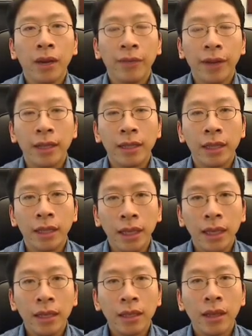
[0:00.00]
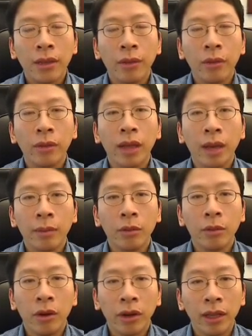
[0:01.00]
financing needs through
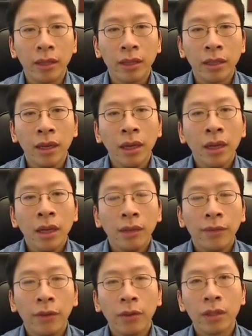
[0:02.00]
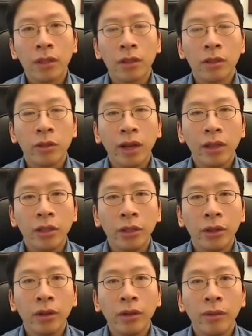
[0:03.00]
capital markets. The focus of the strategy,
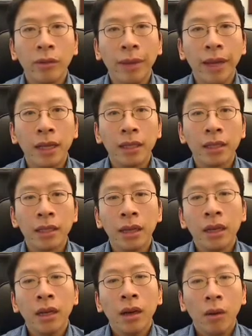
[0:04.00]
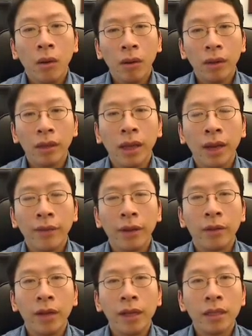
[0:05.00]
though, remains on having
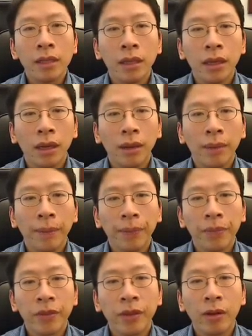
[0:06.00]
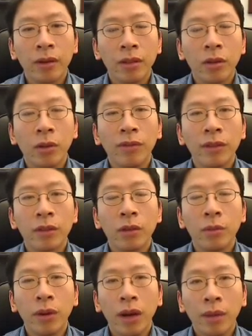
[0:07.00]
Greece settle its own
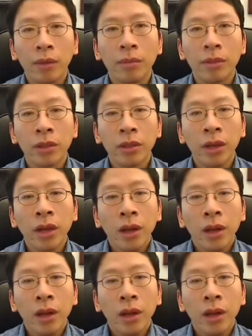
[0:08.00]
fiscal problems